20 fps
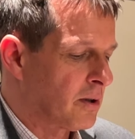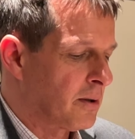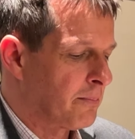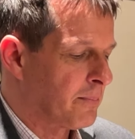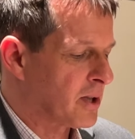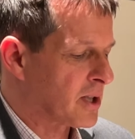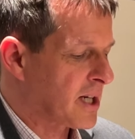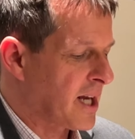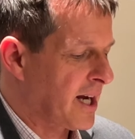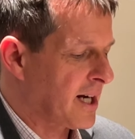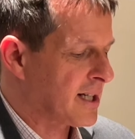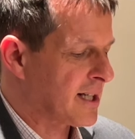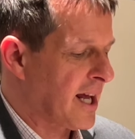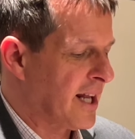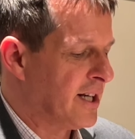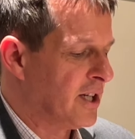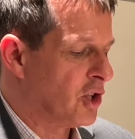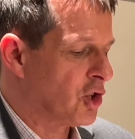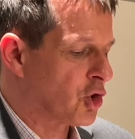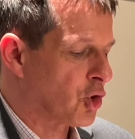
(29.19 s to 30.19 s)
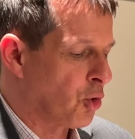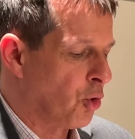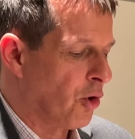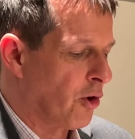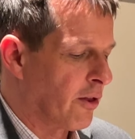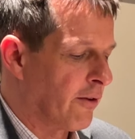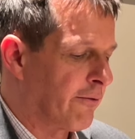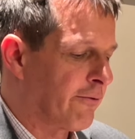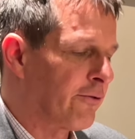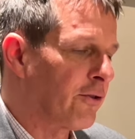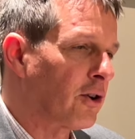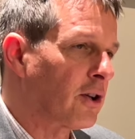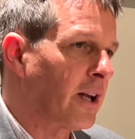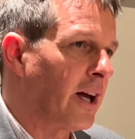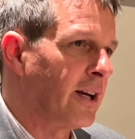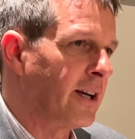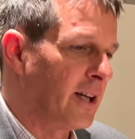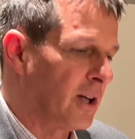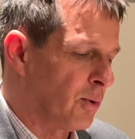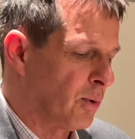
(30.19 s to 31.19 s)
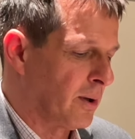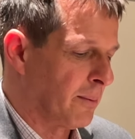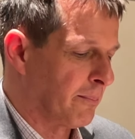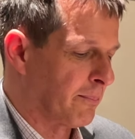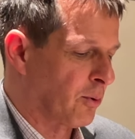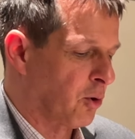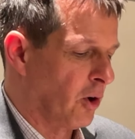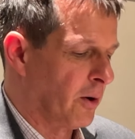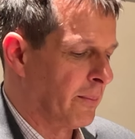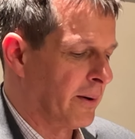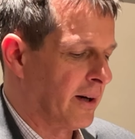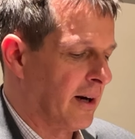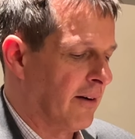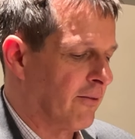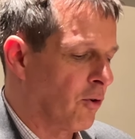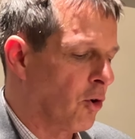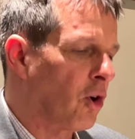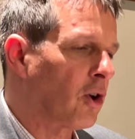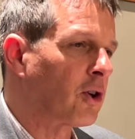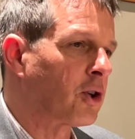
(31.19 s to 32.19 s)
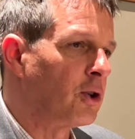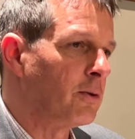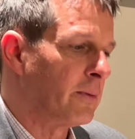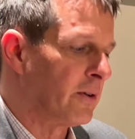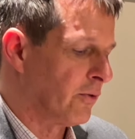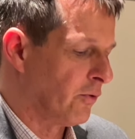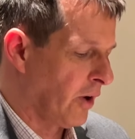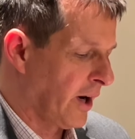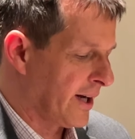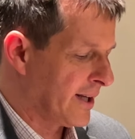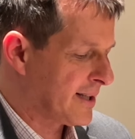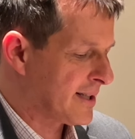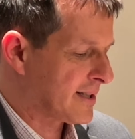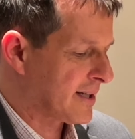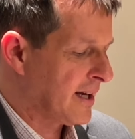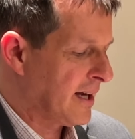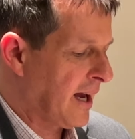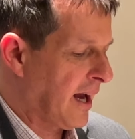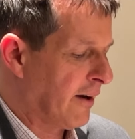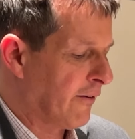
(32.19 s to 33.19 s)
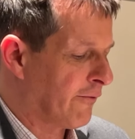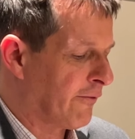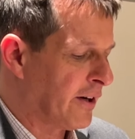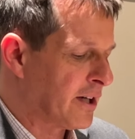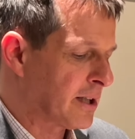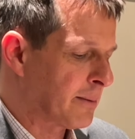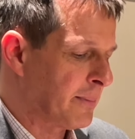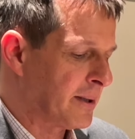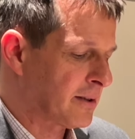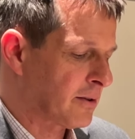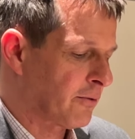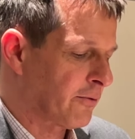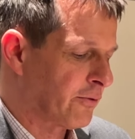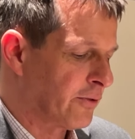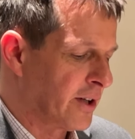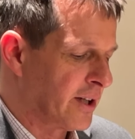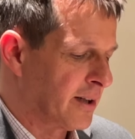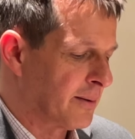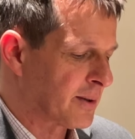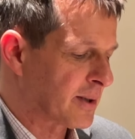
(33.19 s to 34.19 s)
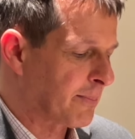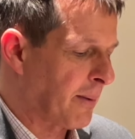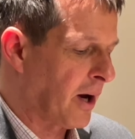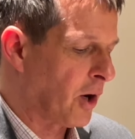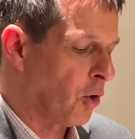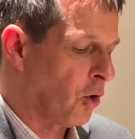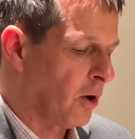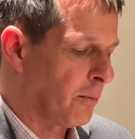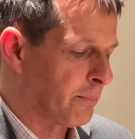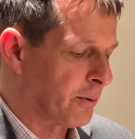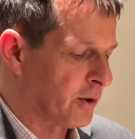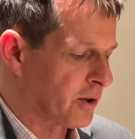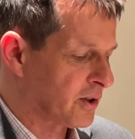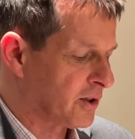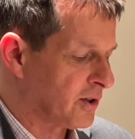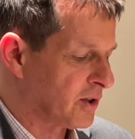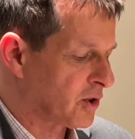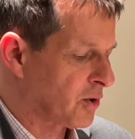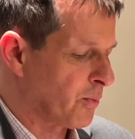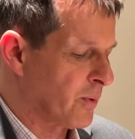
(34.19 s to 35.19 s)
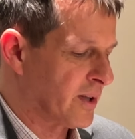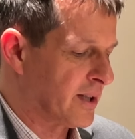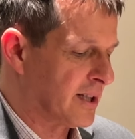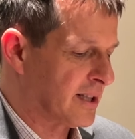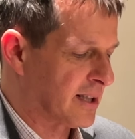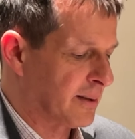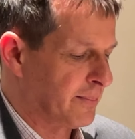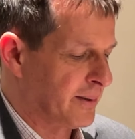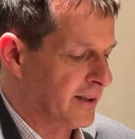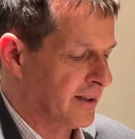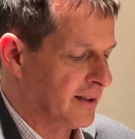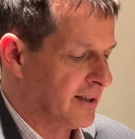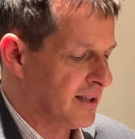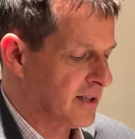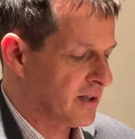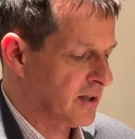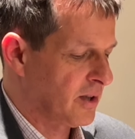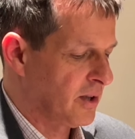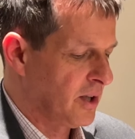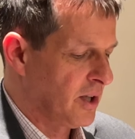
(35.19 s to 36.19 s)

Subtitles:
protect, and ensure the full and equal employment of all human rights and fundamental freedoms by all persons with disabilities.